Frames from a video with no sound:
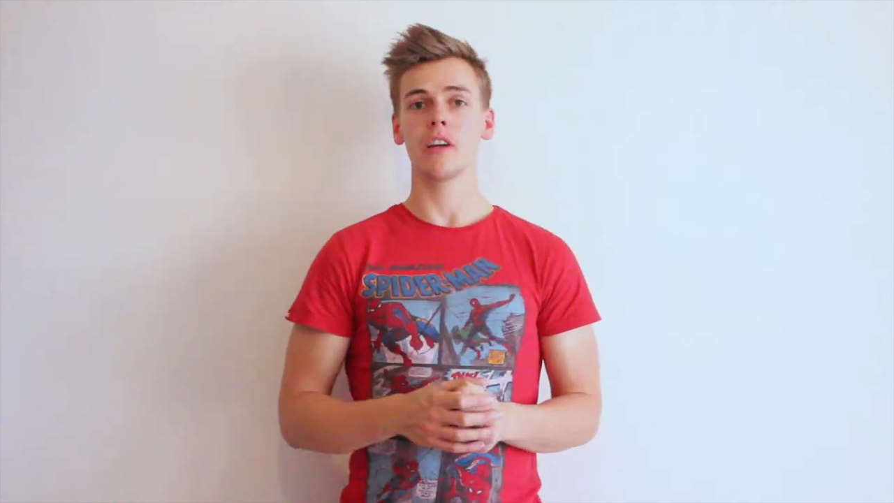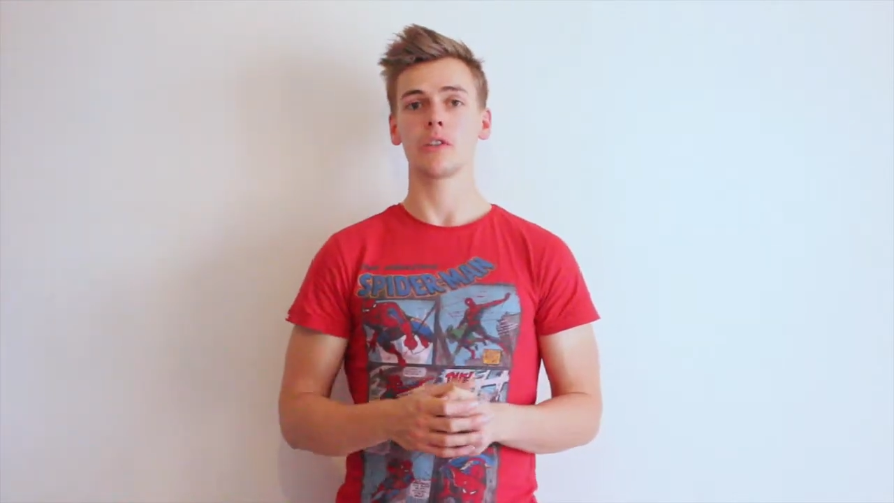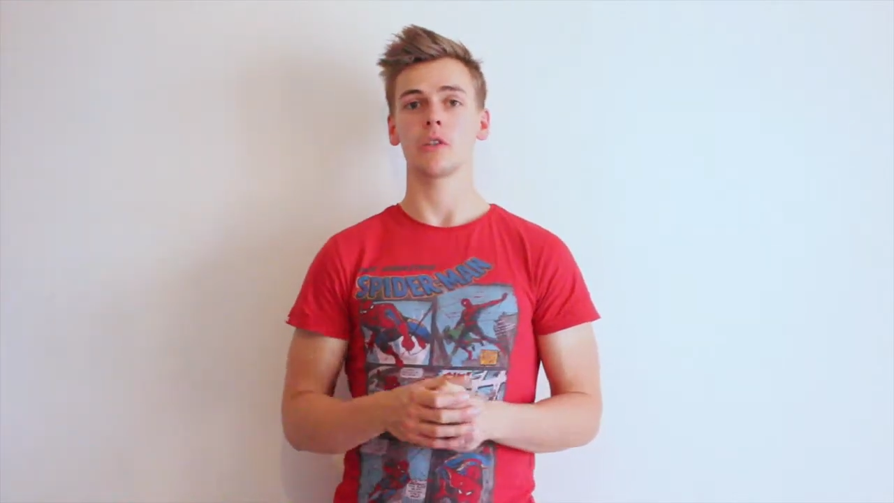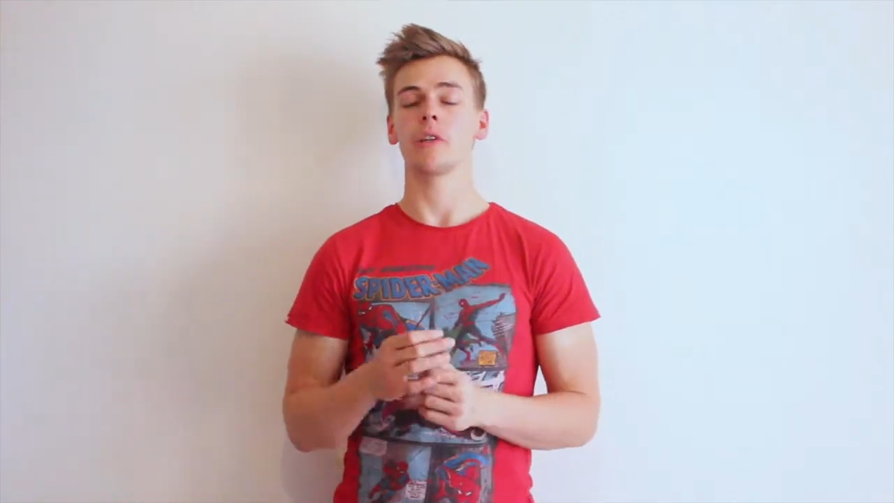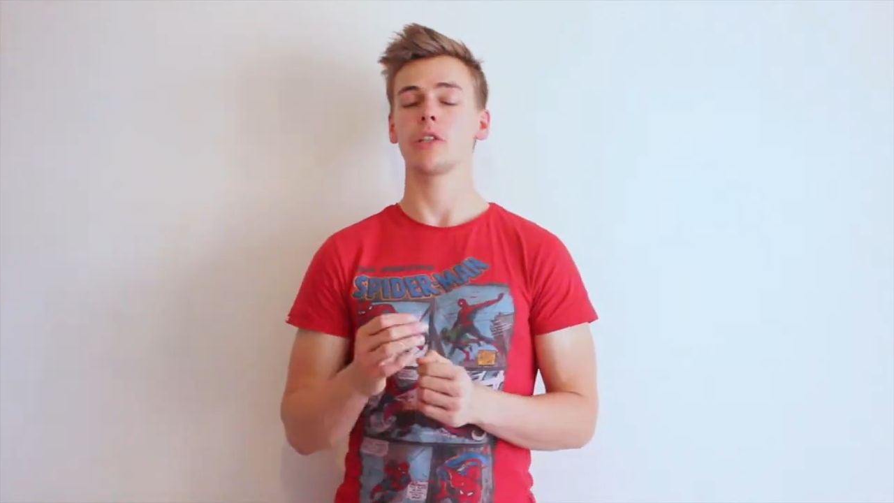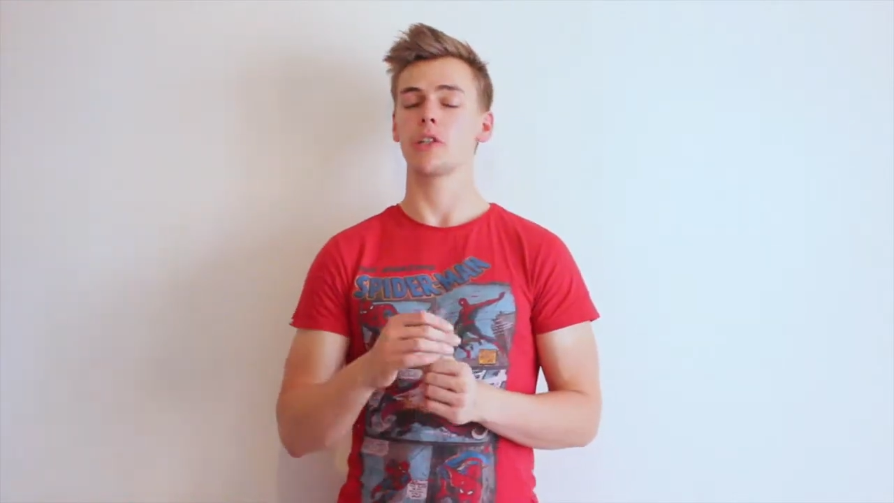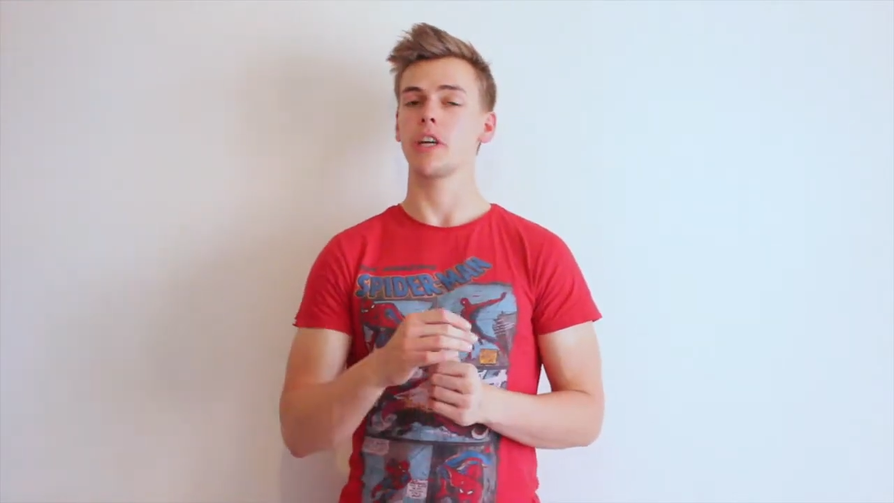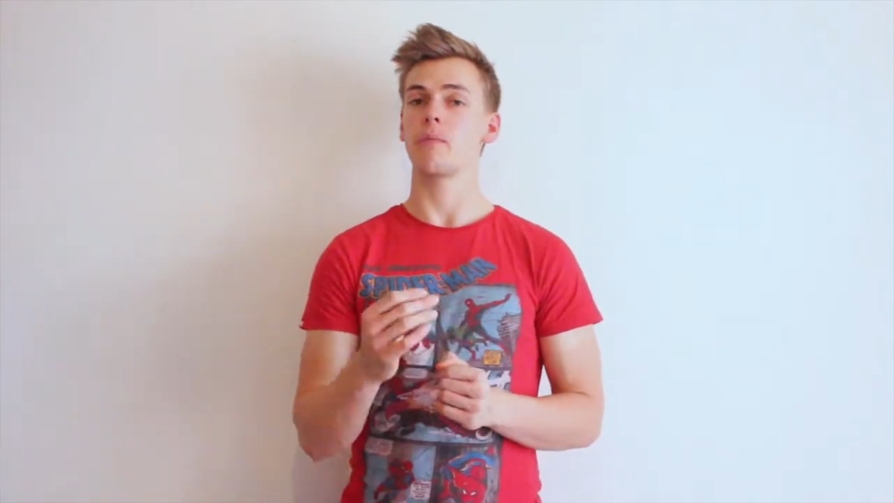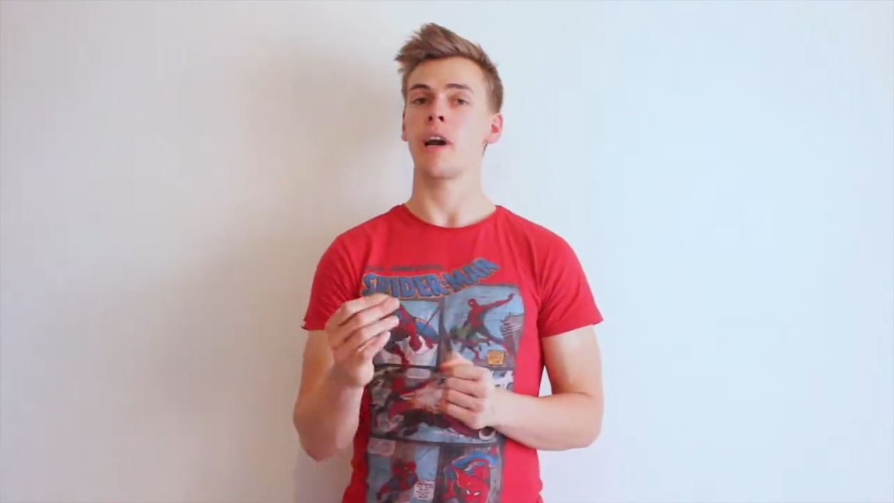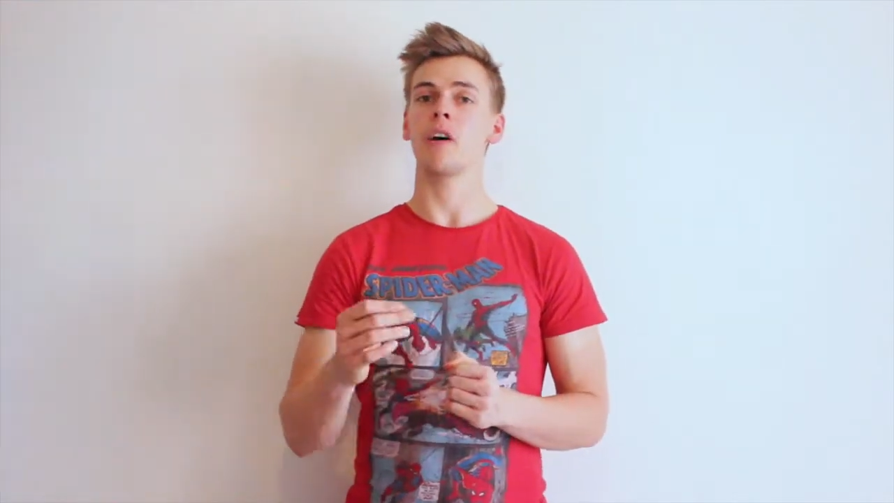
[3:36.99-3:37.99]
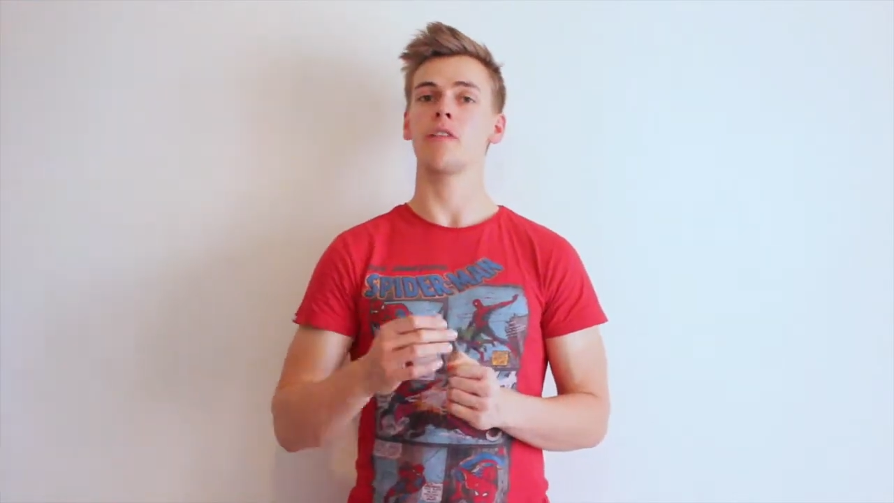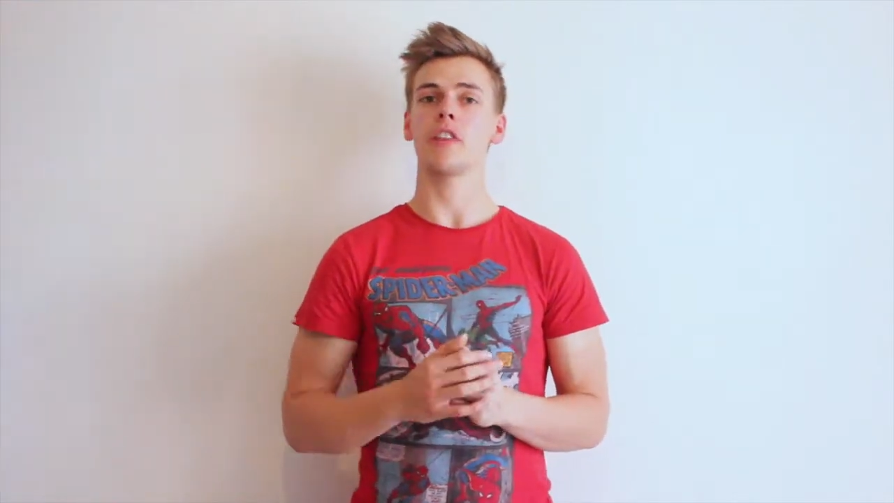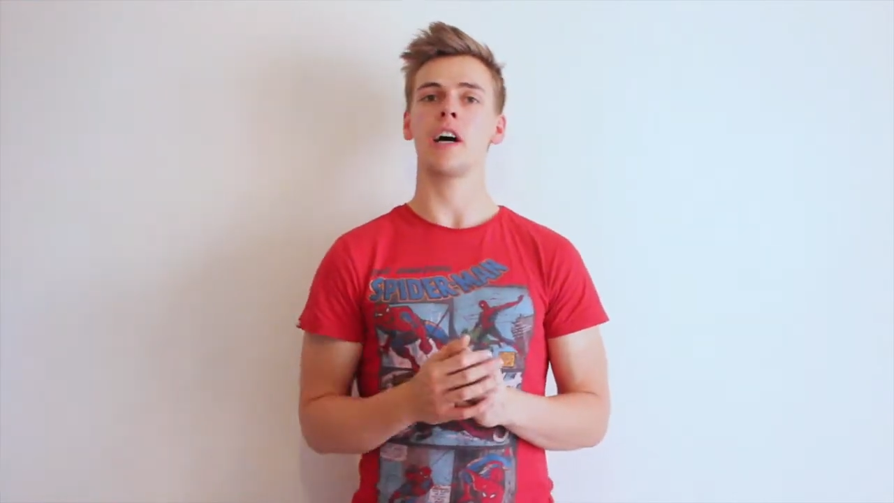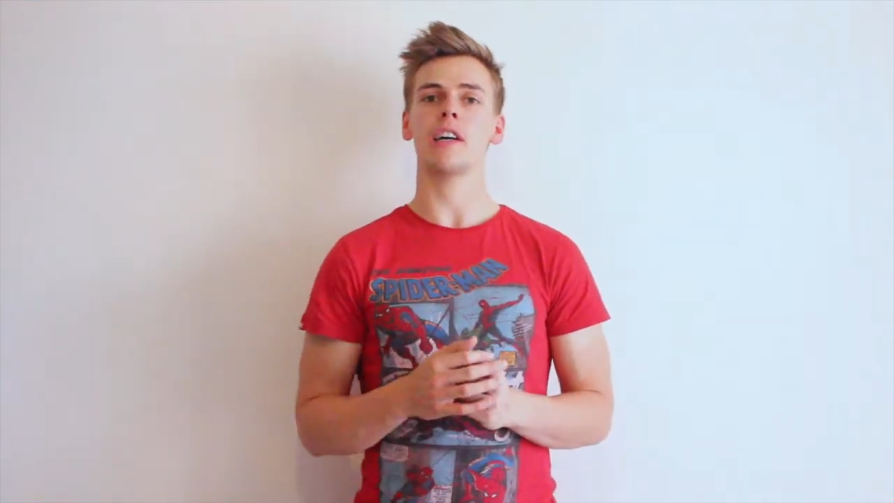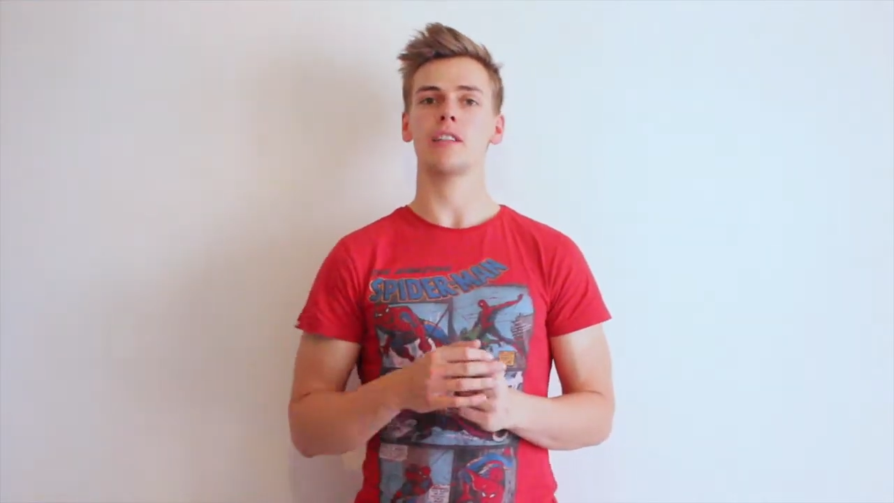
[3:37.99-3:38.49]
so make sure you keep an eye out
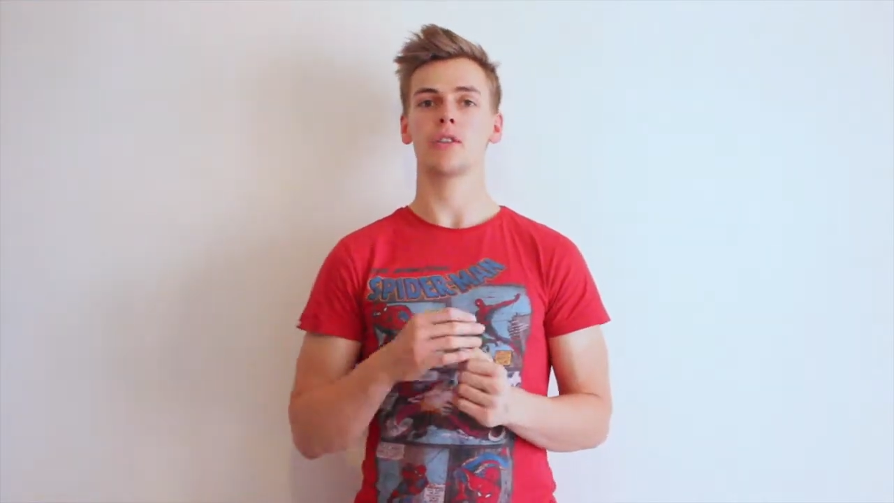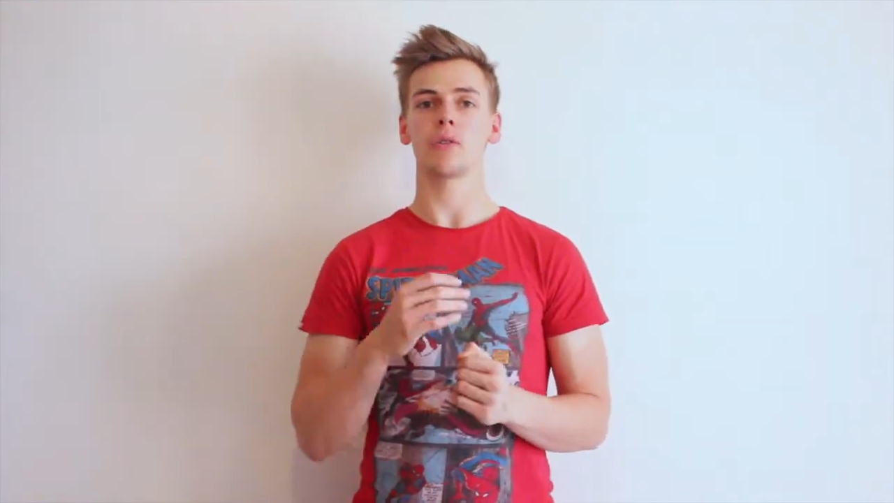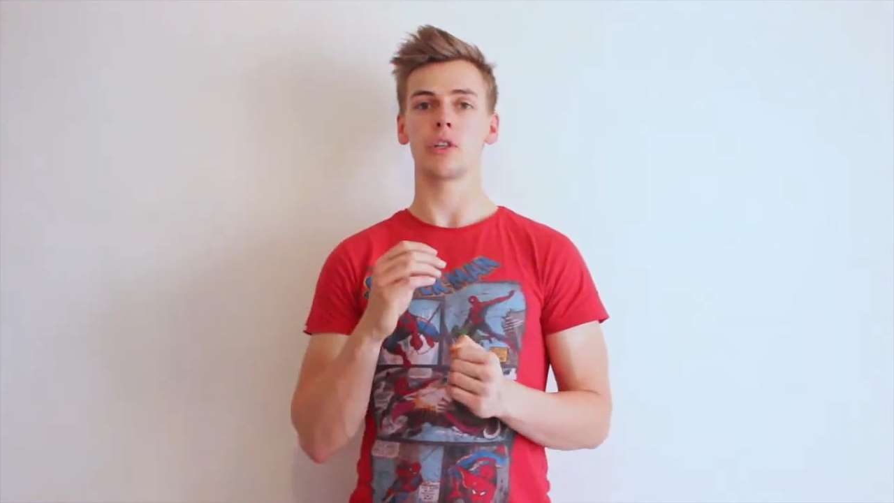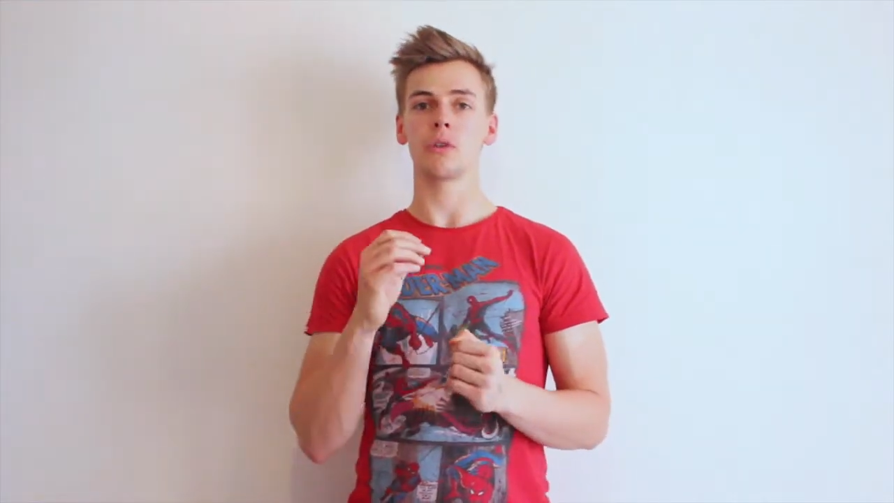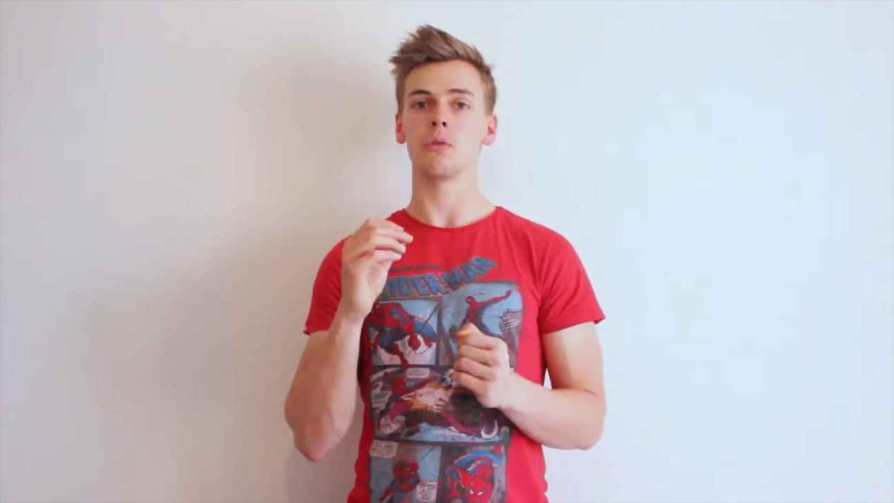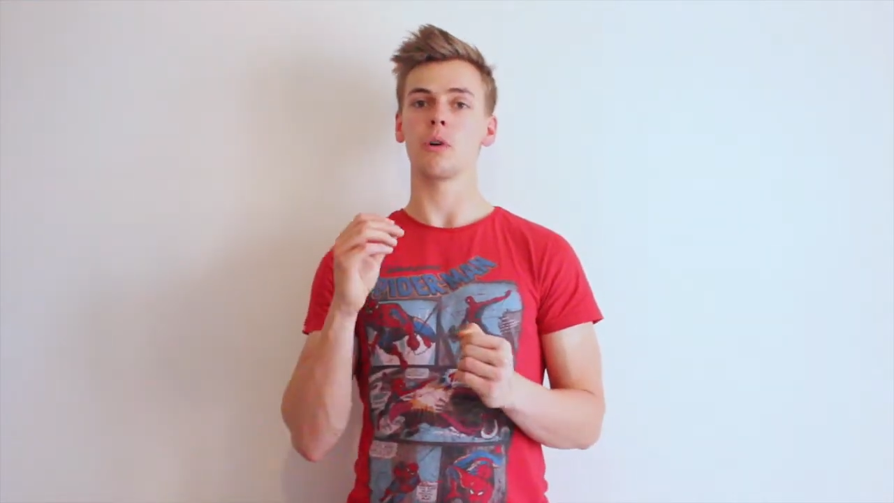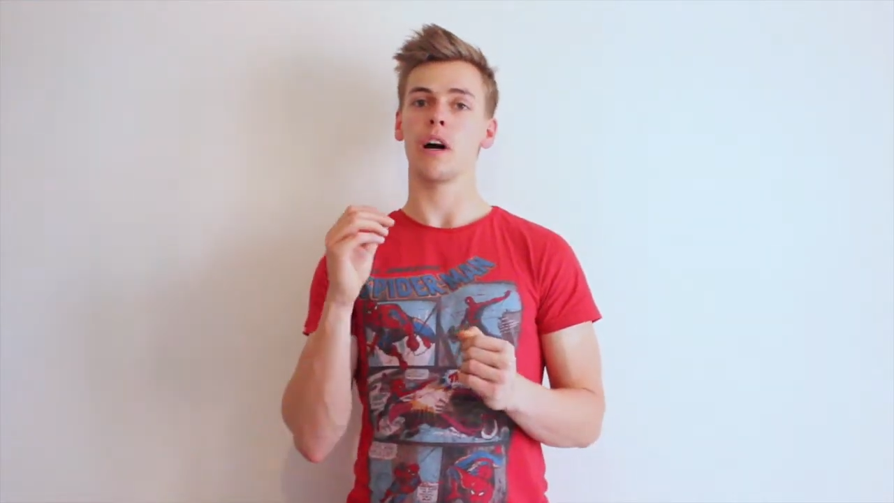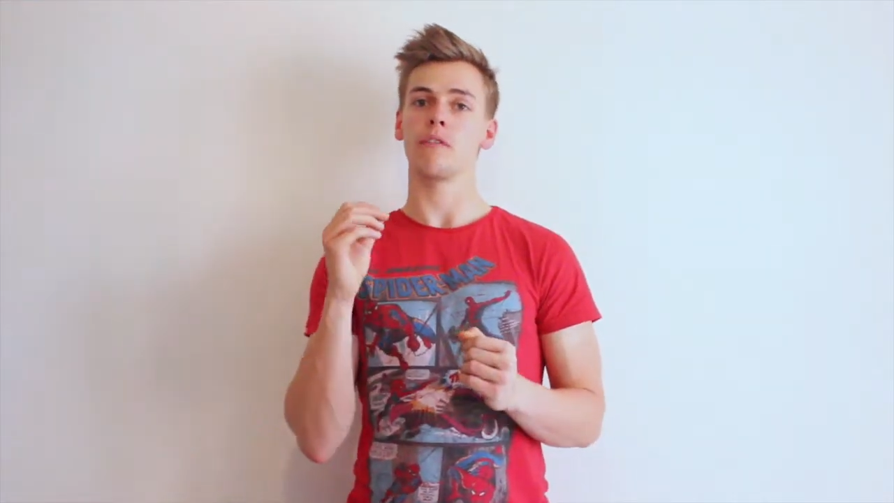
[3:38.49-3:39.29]
for that so you